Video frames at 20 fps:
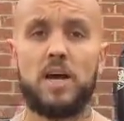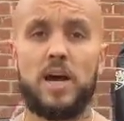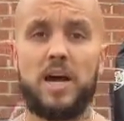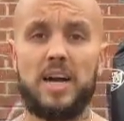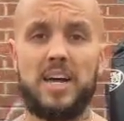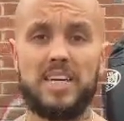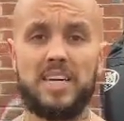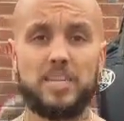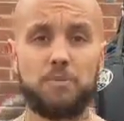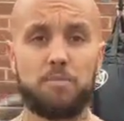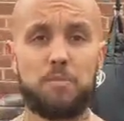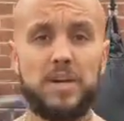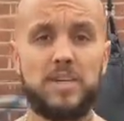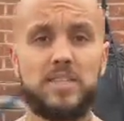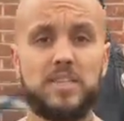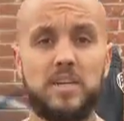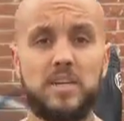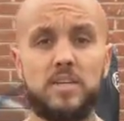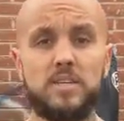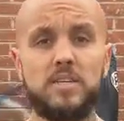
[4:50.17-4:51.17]
Uh,
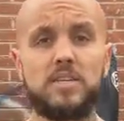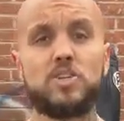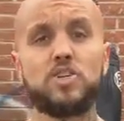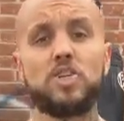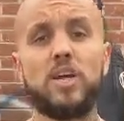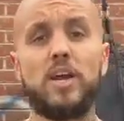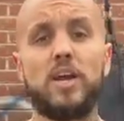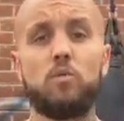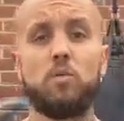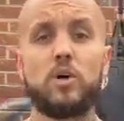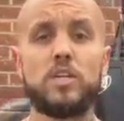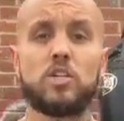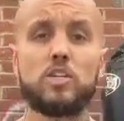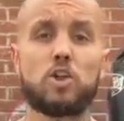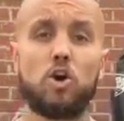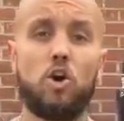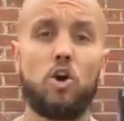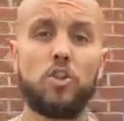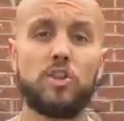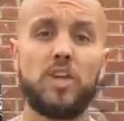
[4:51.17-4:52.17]
sprinters train what's
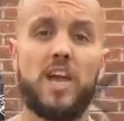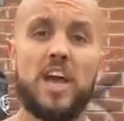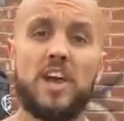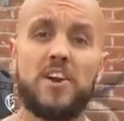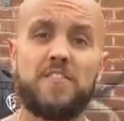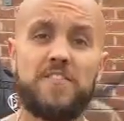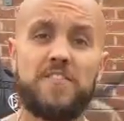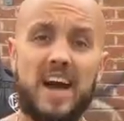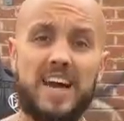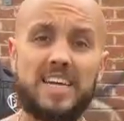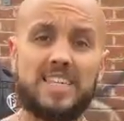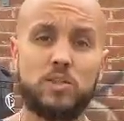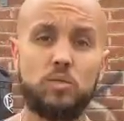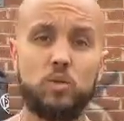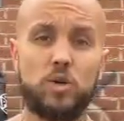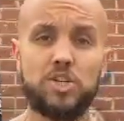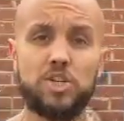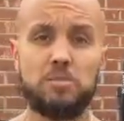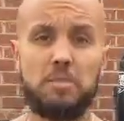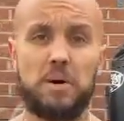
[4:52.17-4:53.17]
called fast
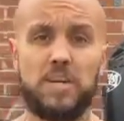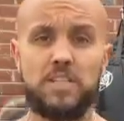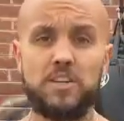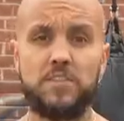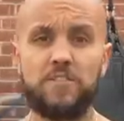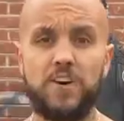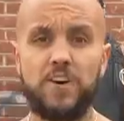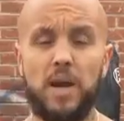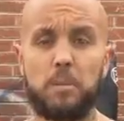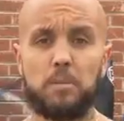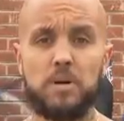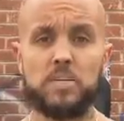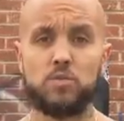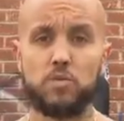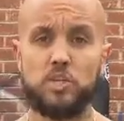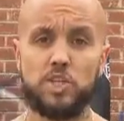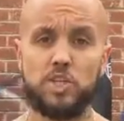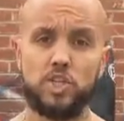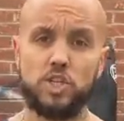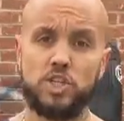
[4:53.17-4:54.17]
twitch muscle fibers,
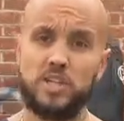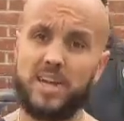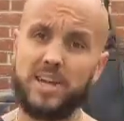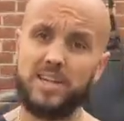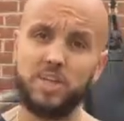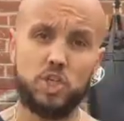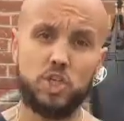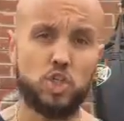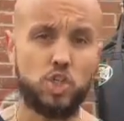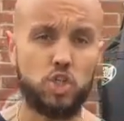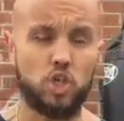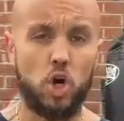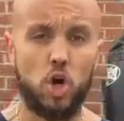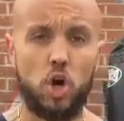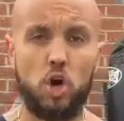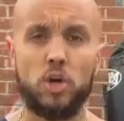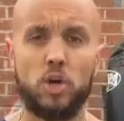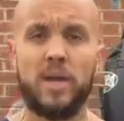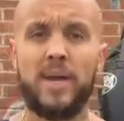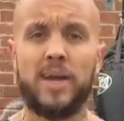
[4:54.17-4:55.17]
which is a
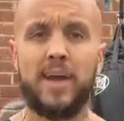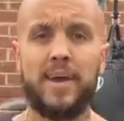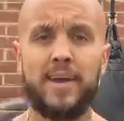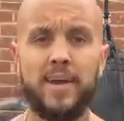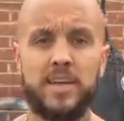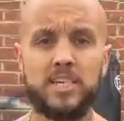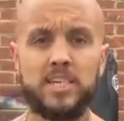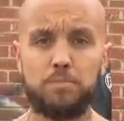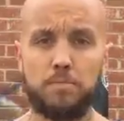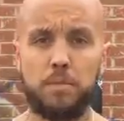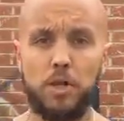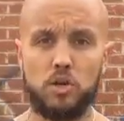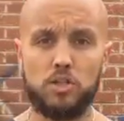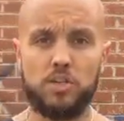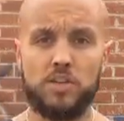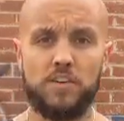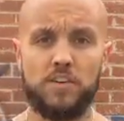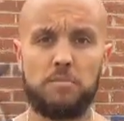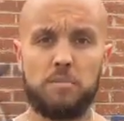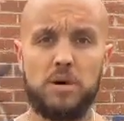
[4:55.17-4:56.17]
strong and
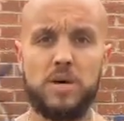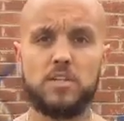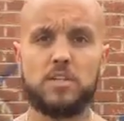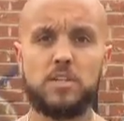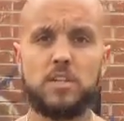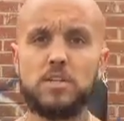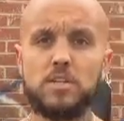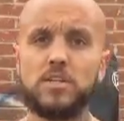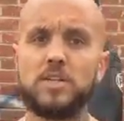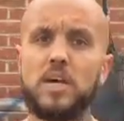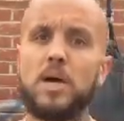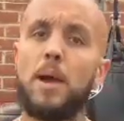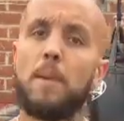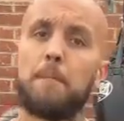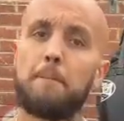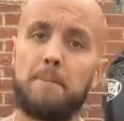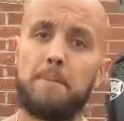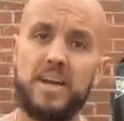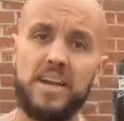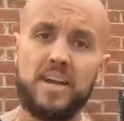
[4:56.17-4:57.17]
explosive muscles,
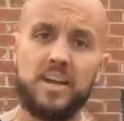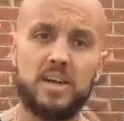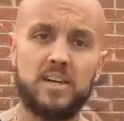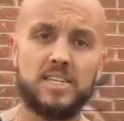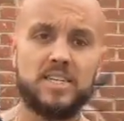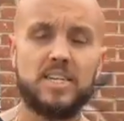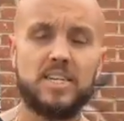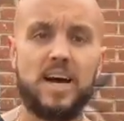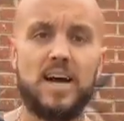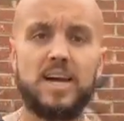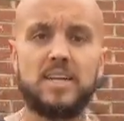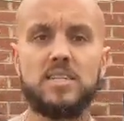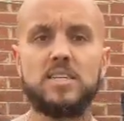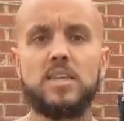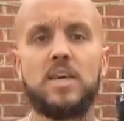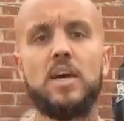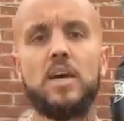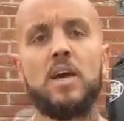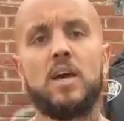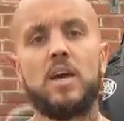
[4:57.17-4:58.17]
bigger in size,
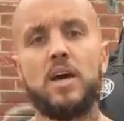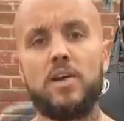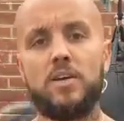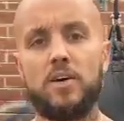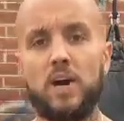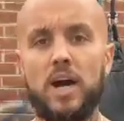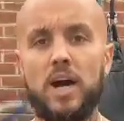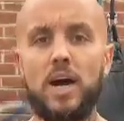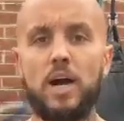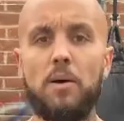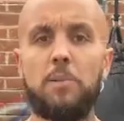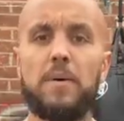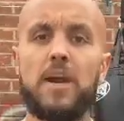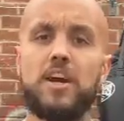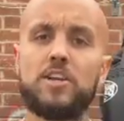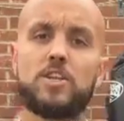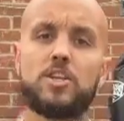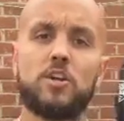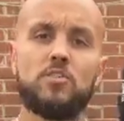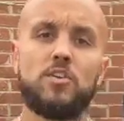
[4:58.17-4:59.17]
uh,
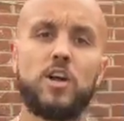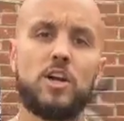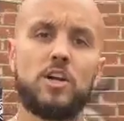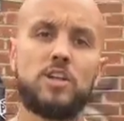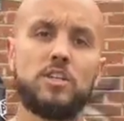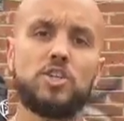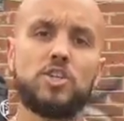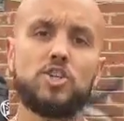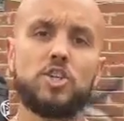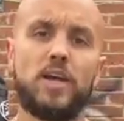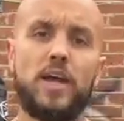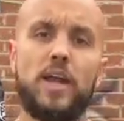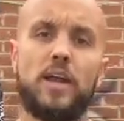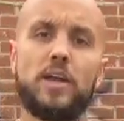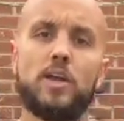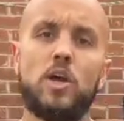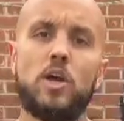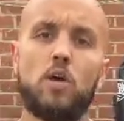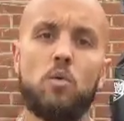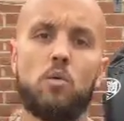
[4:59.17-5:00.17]
marathon runners
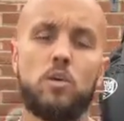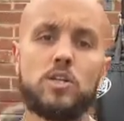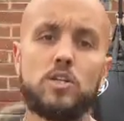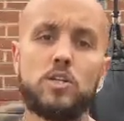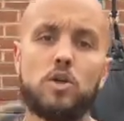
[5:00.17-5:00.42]
train what's